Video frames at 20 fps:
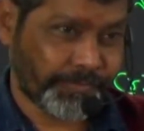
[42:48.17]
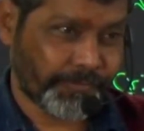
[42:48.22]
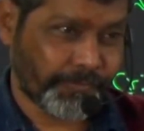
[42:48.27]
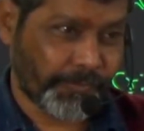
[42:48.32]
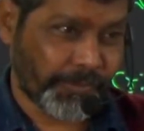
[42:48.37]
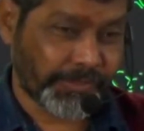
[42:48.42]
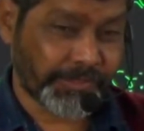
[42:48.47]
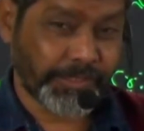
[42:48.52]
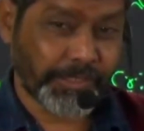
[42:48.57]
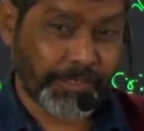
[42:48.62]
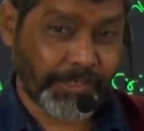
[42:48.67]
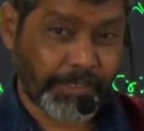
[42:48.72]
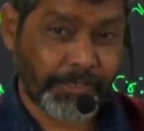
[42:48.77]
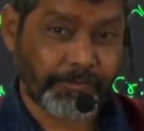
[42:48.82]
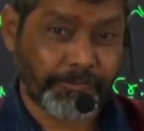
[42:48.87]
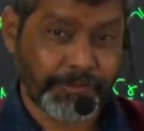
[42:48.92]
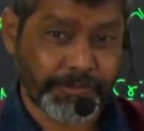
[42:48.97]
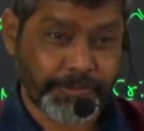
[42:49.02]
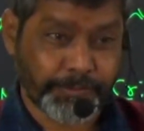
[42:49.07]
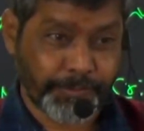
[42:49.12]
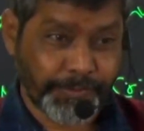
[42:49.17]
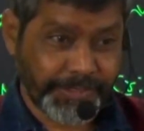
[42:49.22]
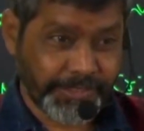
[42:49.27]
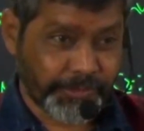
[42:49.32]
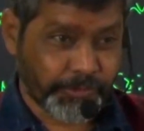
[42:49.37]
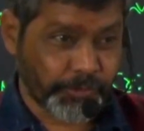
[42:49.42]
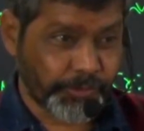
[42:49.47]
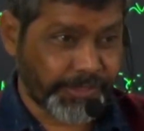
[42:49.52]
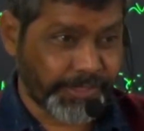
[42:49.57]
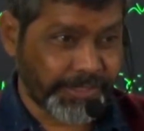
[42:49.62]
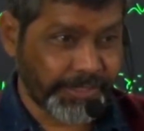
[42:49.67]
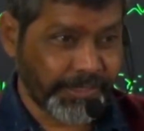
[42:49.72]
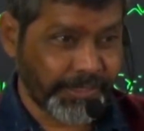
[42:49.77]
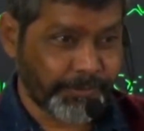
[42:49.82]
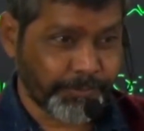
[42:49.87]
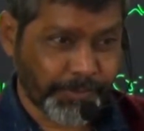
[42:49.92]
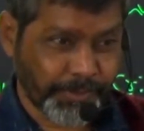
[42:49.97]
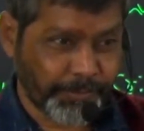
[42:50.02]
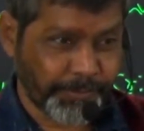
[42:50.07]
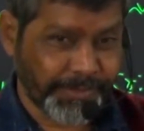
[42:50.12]
Once the law is made today,
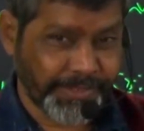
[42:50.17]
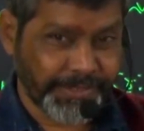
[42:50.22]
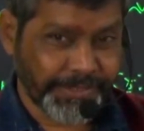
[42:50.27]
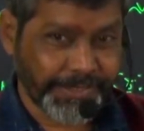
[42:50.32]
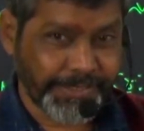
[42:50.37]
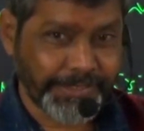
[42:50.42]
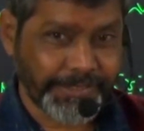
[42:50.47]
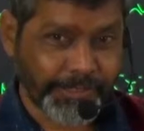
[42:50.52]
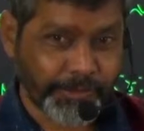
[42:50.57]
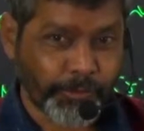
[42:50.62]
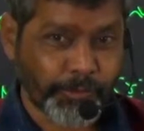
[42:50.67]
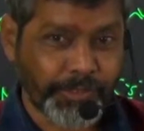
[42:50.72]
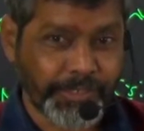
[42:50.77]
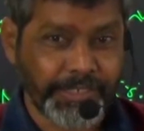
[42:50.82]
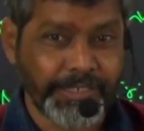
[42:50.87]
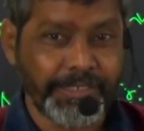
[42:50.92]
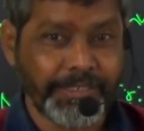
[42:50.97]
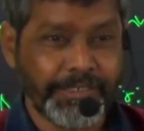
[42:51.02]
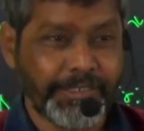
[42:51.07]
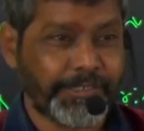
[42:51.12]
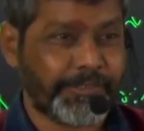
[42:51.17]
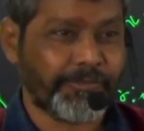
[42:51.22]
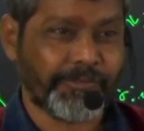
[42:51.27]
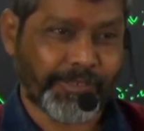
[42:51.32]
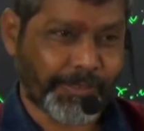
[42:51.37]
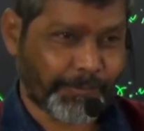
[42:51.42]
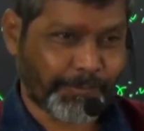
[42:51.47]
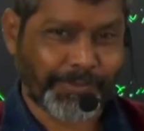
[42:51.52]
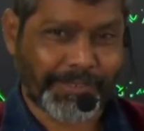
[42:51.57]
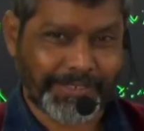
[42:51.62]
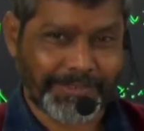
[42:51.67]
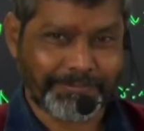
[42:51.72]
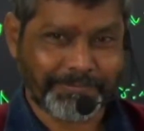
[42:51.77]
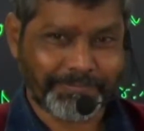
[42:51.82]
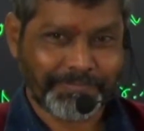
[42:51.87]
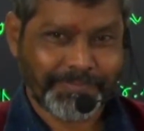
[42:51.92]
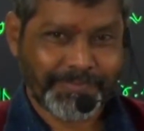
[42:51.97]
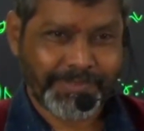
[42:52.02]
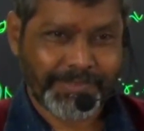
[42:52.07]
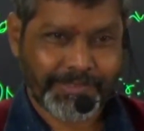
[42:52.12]
implemented, then only it will apply.
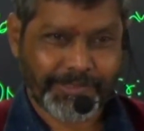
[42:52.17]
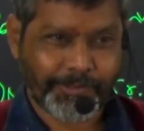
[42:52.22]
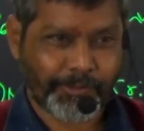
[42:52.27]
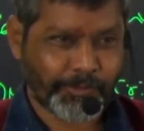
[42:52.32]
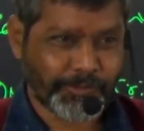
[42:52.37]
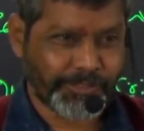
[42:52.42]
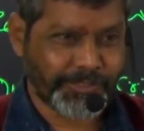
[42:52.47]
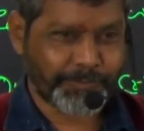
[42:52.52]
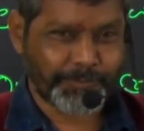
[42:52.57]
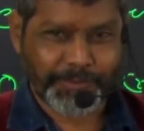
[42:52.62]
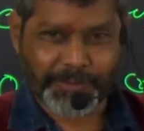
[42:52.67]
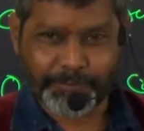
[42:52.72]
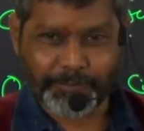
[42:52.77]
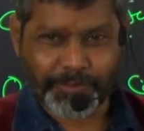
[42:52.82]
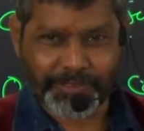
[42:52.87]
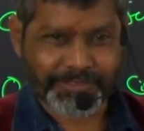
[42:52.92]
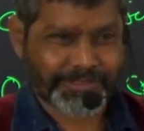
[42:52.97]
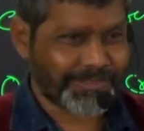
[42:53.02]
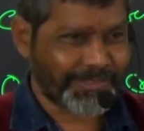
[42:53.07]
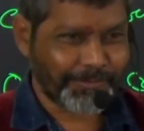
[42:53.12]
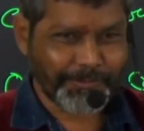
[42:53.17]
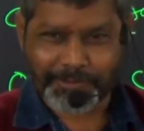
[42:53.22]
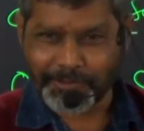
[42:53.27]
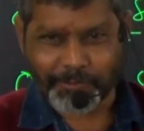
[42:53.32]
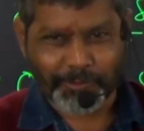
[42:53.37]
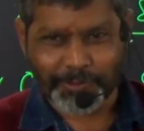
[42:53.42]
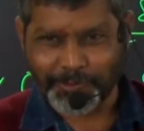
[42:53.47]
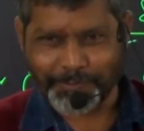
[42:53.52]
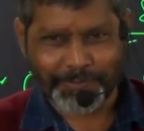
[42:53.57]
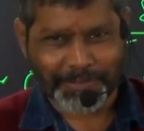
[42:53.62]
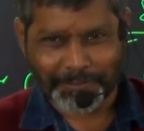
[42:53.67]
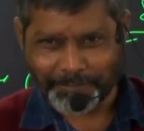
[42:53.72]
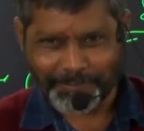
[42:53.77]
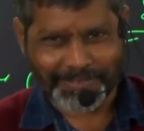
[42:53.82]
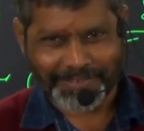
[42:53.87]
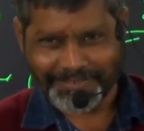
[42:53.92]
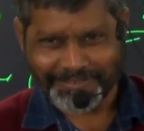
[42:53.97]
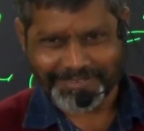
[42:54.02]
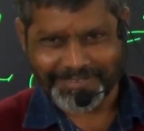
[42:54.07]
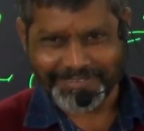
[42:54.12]
Now this big boss team, it won't be
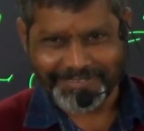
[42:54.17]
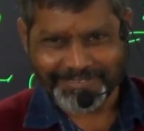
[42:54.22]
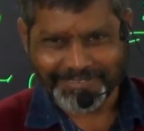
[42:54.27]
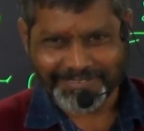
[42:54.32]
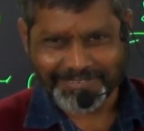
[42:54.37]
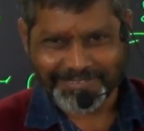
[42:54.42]
applied, right?